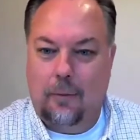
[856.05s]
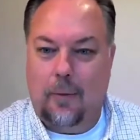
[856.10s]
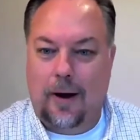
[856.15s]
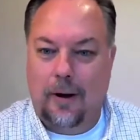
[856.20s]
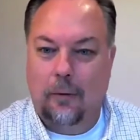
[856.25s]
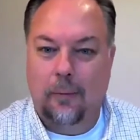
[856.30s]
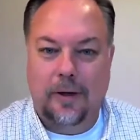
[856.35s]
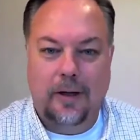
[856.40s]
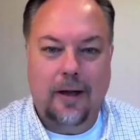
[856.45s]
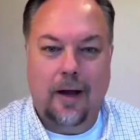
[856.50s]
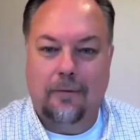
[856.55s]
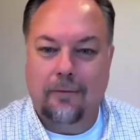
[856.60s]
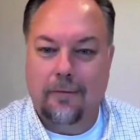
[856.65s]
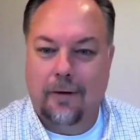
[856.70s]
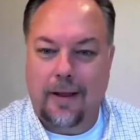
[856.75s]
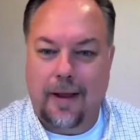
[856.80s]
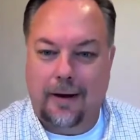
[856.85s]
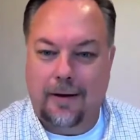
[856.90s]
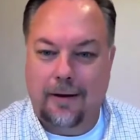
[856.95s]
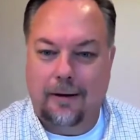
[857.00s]
Why don't we cover
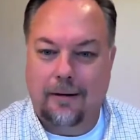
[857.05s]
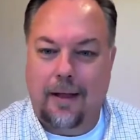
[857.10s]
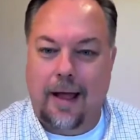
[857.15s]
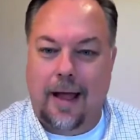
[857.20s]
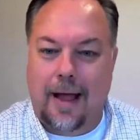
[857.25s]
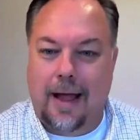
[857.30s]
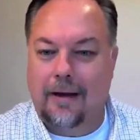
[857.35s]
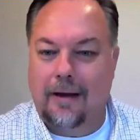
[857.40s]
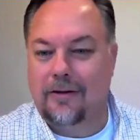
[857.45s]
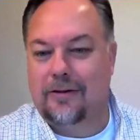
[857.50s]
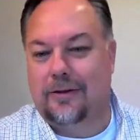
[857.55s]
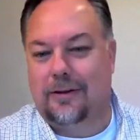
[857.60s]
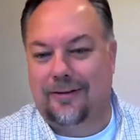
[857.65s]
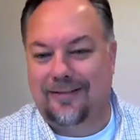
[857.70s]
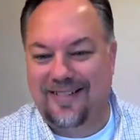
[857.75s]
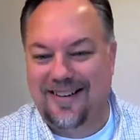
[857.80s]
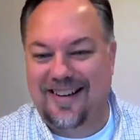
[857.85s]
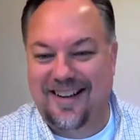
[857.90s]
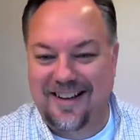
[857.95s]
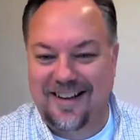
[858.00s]
that in the class?
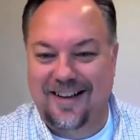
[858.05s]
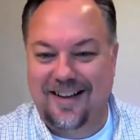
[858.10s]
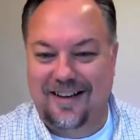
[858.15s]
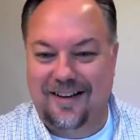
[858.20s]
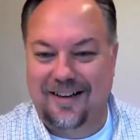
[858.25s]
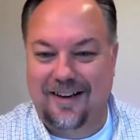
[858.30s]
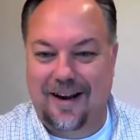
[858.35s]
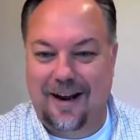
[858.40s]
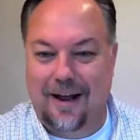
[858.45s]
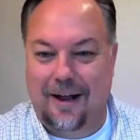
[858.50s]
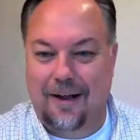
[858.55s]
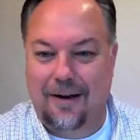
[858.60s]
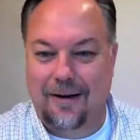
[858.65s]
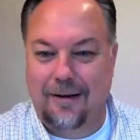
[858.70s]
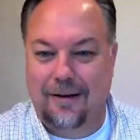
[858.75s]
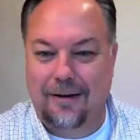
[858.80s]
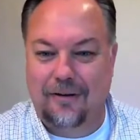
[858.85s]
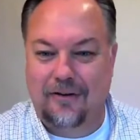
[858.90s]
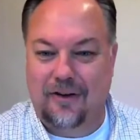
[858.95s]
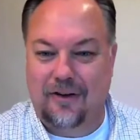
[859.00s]
And
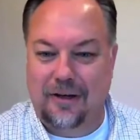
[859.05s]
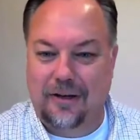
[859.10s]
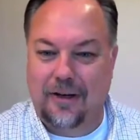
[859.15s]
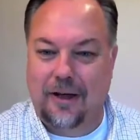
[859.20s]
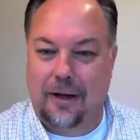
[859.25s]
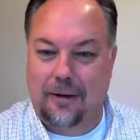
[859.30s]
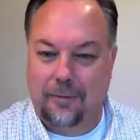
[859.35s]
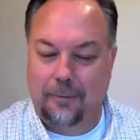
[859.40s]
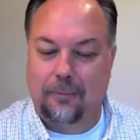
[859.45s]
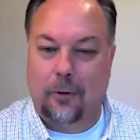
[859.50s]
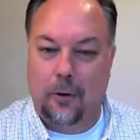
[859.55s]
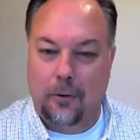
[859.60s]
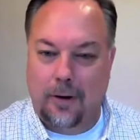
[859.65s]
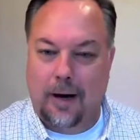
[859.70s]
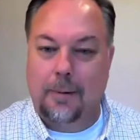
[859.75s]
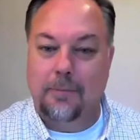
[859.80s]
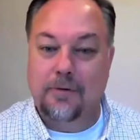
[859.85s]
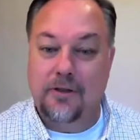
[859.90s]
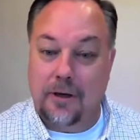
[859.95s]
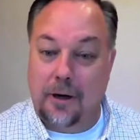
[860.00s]
you see
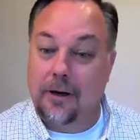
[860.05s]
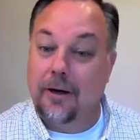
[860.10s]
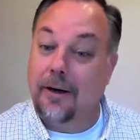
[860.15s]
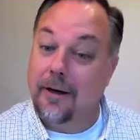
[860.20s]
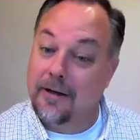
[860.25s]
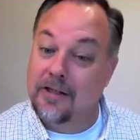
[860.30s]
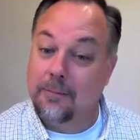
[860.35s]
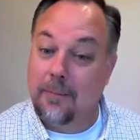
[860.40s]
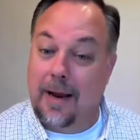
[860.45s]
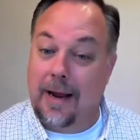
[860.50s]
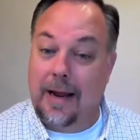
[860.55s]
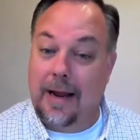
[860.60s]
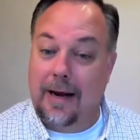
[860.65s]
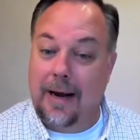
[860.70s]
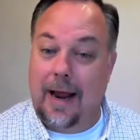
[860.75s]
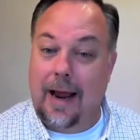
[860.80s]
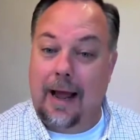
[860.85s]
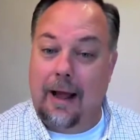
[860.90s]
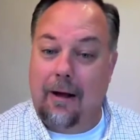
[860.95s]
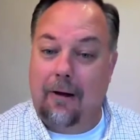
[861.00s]
programs starting to expand
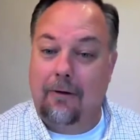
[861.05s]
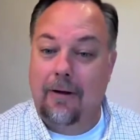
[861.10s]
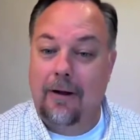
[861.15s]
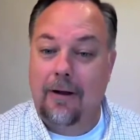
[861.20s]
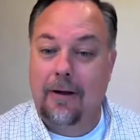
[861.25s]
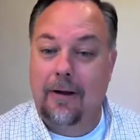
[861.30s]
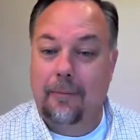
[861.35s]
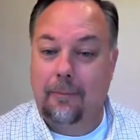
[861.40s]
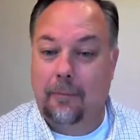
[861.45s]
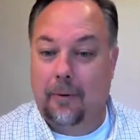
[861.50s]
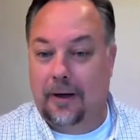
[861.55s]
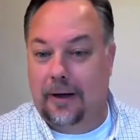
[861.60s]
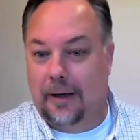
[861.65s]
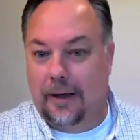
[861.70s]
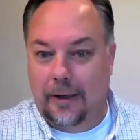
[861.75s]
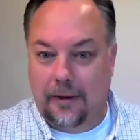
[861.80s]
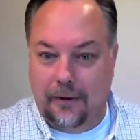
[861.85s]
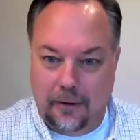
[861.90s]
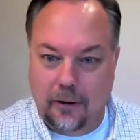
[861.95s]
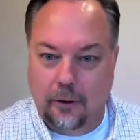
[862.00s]
out, bringing
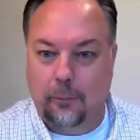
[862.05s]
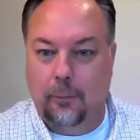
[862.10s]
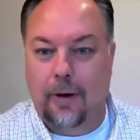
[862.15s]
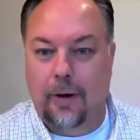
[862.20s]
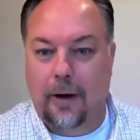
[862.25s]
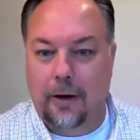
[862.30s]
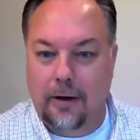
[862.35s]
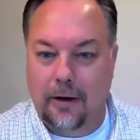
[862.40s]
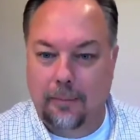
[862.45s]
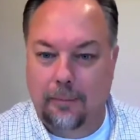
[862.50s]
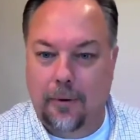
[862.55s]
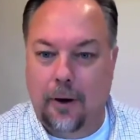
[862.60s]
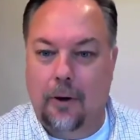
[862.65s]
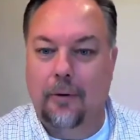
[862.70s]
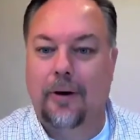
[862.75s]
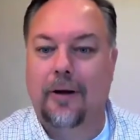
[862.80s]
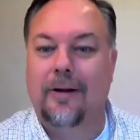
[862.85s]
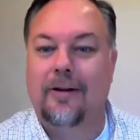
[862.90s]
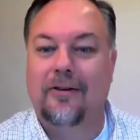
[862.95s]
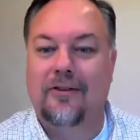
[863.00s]
in the career
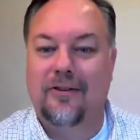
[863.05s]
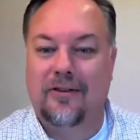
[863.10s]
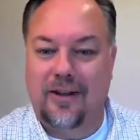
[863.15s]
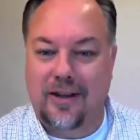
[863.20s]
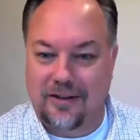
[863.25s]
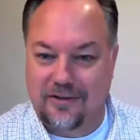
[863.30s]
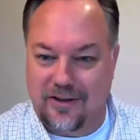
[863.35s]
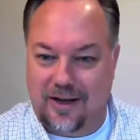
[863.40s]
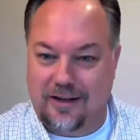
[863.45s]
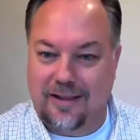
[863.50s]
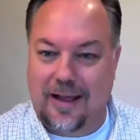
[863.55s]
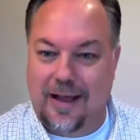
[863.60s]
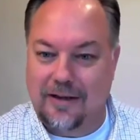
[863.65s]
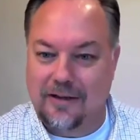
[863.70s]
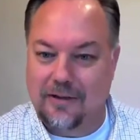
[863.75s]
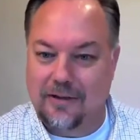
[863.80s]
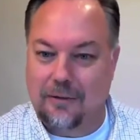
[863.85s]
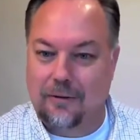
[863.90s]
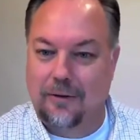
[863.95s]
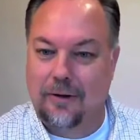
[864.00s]
components, things like
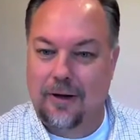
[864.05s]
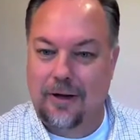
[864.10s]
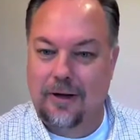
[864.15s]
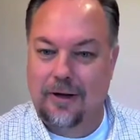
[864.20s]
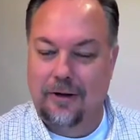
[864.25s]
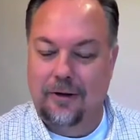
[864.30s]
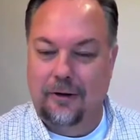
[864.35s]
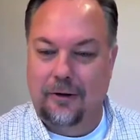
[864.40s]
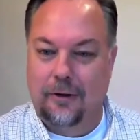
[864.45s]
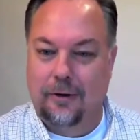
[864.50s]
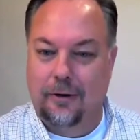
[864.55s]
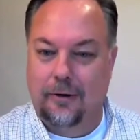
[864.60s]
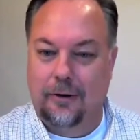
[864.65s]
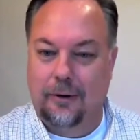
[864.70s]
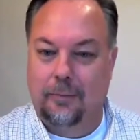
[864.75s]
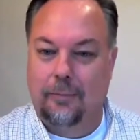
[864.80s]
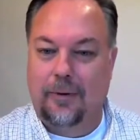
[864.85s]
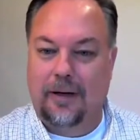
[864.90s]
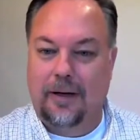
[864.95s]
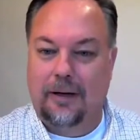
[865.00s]
that. So
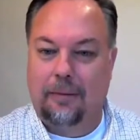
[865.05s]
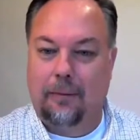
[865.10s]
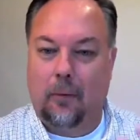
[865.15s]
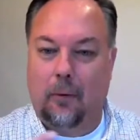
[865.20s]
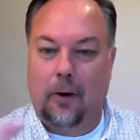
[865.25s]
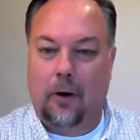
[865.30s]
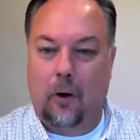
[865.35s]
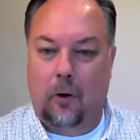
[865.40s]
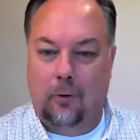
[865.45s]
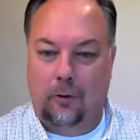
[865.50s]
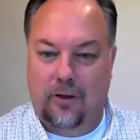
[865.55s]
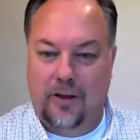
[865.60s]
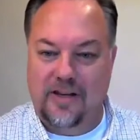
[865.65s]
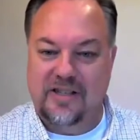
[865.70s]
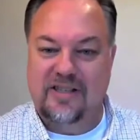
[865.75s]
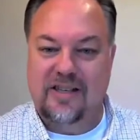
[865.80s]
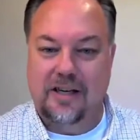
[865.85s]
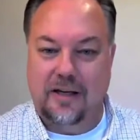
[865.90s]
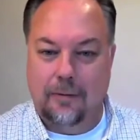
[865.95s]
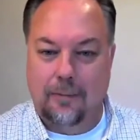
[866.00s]
you're being more
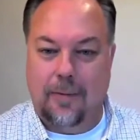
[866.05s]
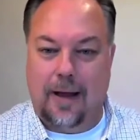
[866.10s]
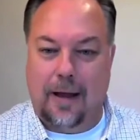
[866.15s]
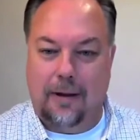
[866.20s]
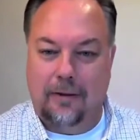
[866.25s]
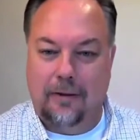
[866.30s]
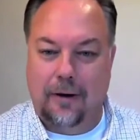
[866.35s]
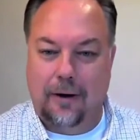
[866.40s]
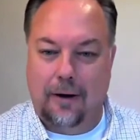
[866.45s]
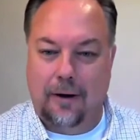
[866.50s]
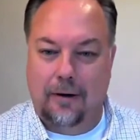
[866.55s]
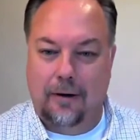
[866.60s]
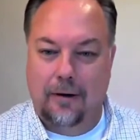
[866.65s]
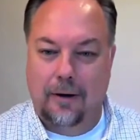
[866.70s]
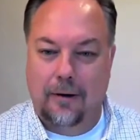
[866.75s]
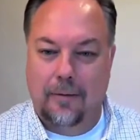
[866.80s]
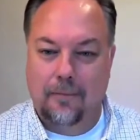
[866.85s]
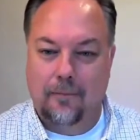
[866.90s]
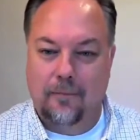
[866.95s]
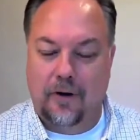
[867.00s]
holistic about their
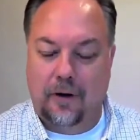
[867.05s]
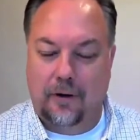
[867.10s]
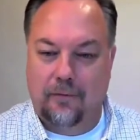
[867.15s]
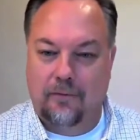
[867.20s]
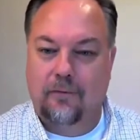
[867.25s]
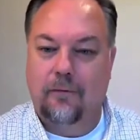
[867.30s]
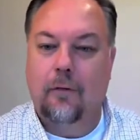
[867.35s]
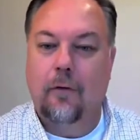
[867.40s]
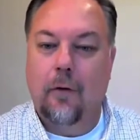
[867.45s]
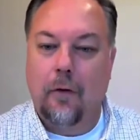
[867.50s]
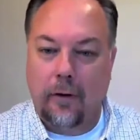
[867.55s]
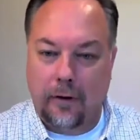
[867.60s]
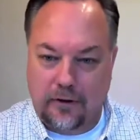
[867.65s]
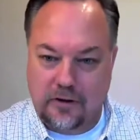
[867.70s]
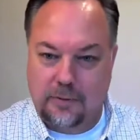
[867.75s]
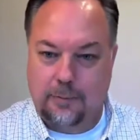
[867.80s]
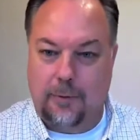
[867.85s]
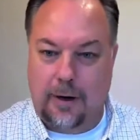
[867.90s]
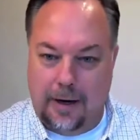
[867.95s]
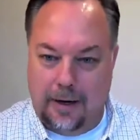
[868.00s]
full
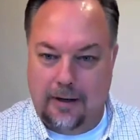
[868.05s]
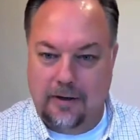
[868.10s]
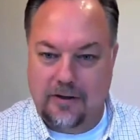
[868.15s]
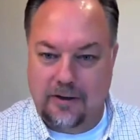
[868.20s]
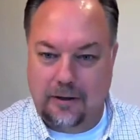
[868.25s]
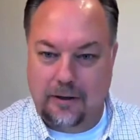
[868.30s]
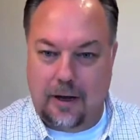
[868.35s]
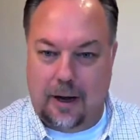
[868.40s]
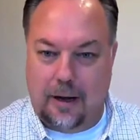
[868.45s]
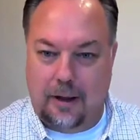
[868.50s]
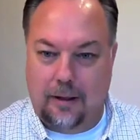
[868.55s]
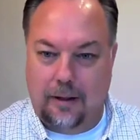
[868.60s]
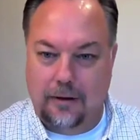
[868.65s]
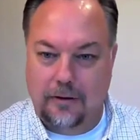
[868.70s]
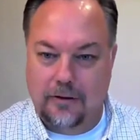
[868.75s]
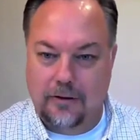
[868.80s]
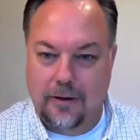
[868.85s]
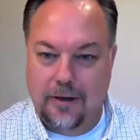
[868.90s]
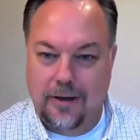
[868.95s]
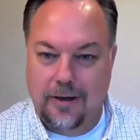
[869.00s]
experience at
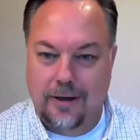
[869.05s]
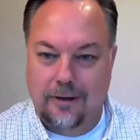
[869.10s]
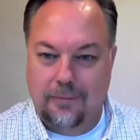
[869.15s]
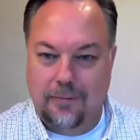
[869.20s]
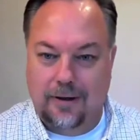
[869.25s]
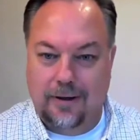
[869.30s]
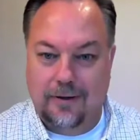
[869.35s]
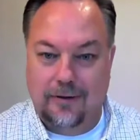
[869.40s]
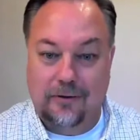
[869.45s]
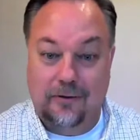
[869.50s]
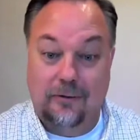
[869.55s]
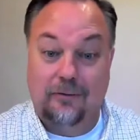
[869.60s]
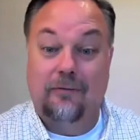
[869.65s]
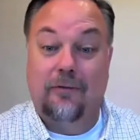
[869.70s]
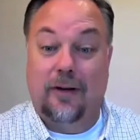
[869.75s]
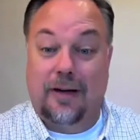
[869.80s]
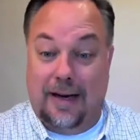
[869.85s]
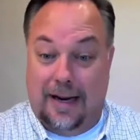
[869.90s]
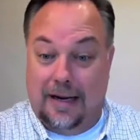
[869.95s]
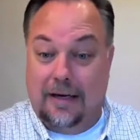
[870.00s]
college, because
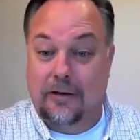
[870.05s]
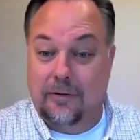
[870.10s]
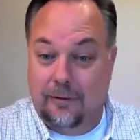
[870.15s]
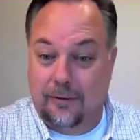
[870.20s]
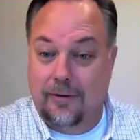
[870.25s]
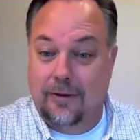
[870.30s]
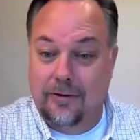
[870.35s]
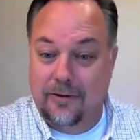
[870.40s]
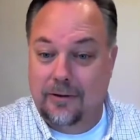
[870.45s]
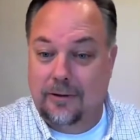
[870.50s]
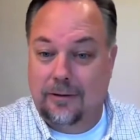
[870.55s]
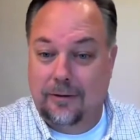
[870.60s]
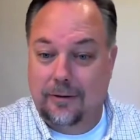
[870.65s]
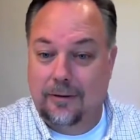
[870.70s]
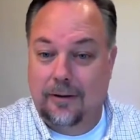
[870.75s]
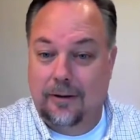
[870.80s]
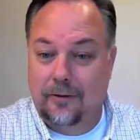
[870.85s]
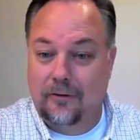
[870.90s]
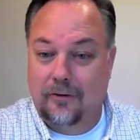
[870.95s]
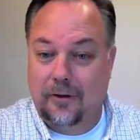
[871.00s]
financial is
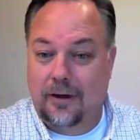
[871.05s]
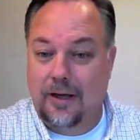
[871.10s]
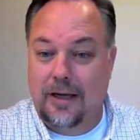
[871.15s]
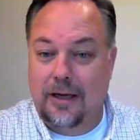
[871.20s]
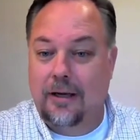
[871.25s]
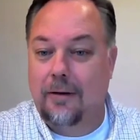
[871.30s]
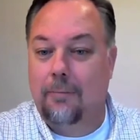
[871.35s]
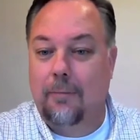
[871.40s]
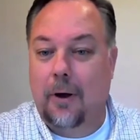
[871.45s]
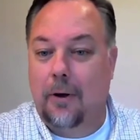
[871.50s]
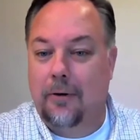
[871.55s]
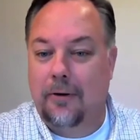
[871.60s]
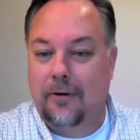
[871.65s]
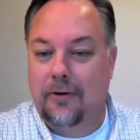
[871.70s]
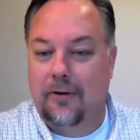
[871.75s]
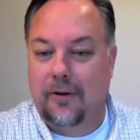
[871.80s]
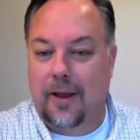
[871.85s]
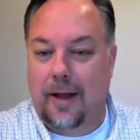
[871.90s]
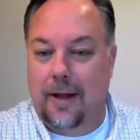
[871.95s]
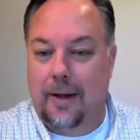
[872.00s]
a key component
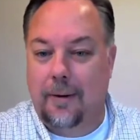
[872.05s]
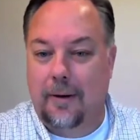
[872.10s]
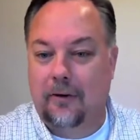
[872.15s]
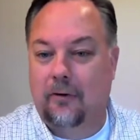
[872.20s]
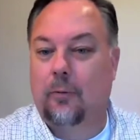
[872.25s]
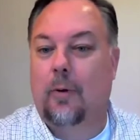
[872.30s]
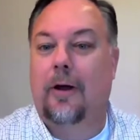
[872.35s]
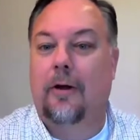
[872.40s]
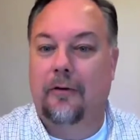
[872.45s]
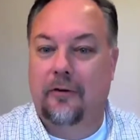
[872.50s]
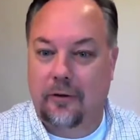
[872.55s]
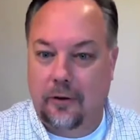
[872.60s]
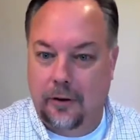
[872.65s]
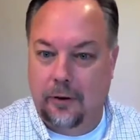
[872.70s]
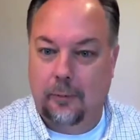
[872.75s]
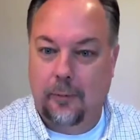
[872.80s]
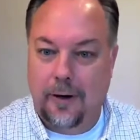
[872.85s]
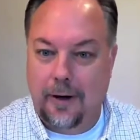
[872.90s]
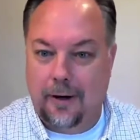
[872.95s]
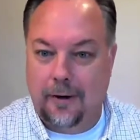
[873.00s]
to that, as well as
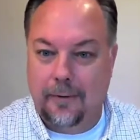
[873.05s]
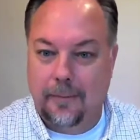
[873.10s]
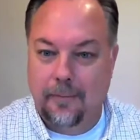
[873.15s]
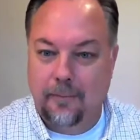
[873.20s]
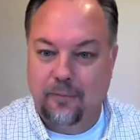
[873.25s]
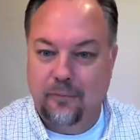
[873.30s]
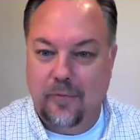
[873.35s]
career.